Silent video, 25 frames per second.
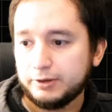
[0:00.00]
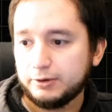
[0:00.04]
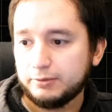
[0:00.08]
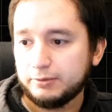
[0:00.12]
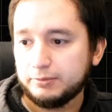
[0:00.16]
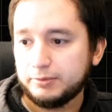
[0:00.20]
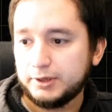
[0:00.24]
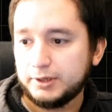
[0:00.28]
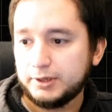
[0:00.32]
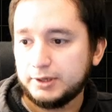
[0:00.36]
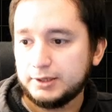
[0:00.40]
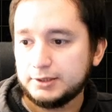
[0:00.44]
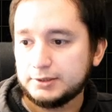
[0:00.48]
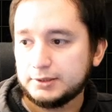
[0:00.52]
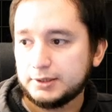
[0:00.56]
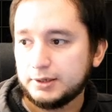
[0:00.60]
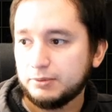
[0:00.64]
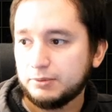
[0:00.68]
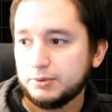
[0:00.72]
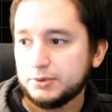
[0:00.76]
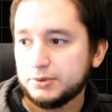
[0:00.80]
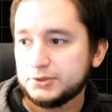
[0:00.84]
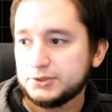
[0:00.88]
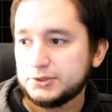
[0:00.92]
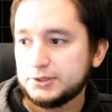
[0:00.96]
this, I
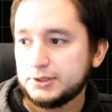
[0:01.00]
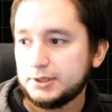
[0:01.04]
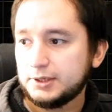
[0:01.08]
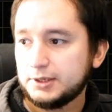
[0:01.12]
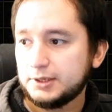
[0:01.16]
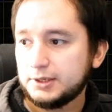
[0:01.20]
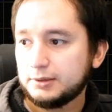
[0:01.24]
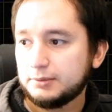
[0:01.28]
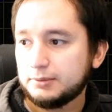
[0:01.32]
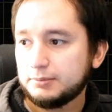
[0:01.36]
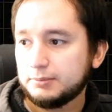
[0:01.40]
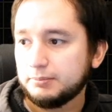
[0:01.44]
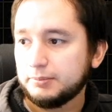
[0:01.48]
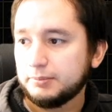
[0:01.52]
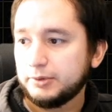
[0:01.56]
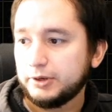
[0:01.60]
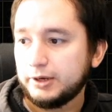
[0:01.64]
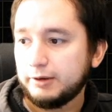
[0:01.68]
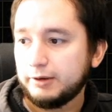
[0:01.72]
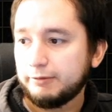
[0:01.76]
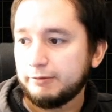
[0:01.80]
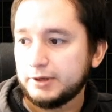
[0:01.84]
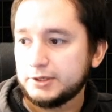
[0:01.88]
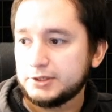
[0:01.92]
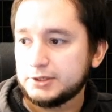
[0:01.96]
won't see it, but
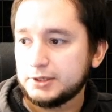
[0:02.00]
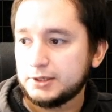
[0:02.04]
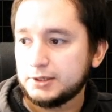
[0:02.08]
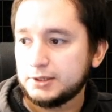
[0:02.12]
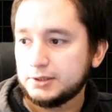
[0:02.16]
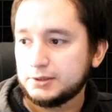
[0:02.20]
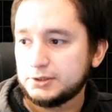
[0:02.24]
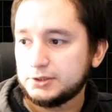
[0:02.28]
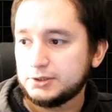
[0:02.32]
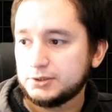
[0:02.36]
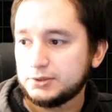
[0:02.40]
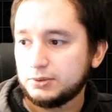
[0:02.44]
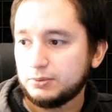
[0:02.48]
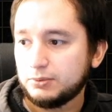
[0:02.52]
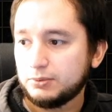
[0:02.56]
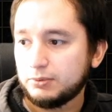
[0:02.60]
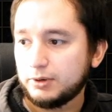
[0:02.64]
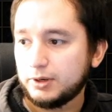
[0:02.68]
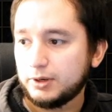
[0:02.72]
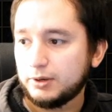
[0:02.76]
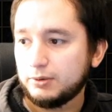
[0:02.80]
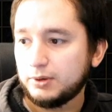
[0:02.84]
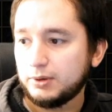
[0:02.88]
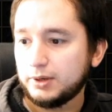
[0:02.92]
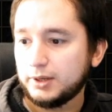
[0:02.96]
if I change to
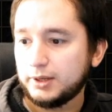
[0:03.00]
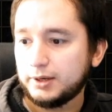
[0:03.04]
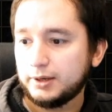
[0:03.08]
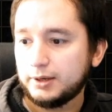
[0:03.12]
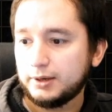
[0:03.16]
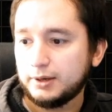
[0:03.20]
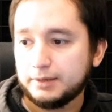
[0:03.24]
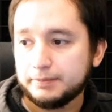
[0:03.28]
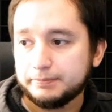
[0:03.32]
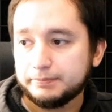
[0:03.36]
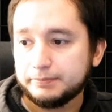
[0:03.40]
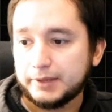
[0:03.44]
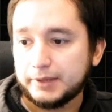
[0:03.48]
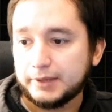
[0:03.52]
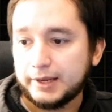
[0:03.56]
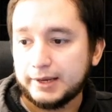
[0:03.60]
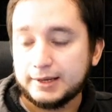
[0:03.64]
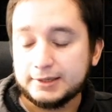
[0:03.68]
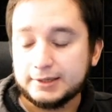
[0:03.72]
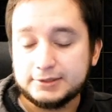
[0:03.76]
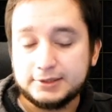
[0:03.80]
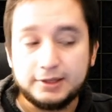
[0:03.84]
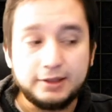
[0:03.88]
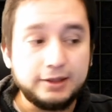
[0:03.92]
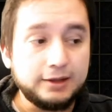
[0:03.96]
regular, I can
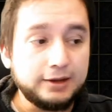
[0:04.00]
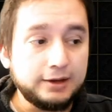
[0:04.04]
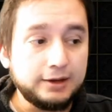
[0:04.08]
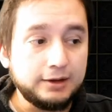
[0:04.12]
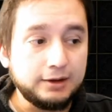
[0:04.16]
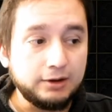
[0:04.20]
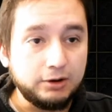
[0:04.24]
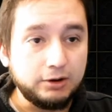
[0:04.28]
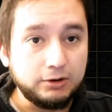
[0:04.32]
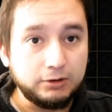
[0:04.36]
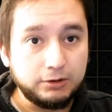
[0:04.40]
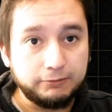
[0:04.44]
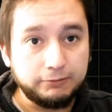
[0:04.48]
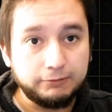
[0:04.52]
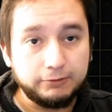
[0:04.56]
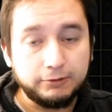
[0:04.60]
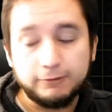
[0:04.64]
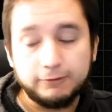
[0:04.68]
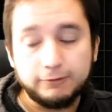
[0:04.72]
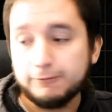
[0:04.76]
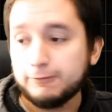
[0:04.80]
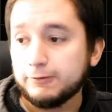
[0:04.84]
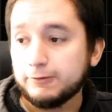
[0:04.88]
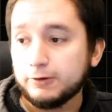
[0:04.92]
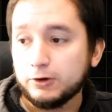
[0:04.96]
see the orb
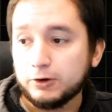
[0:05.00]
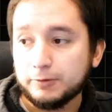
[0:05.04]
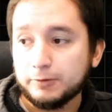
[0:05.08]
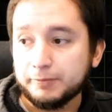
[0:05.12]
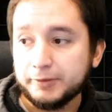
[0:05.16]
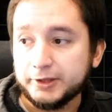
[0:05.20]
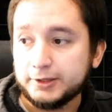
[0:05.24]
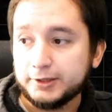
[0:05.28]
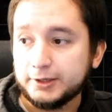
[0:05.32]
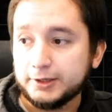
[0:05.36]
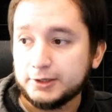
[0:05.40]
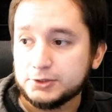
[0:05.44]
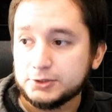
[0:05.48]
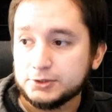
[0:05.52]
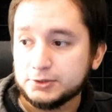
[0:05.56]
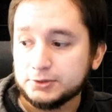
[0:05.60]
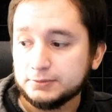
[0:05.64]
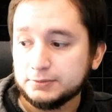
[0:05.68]
of augmentation.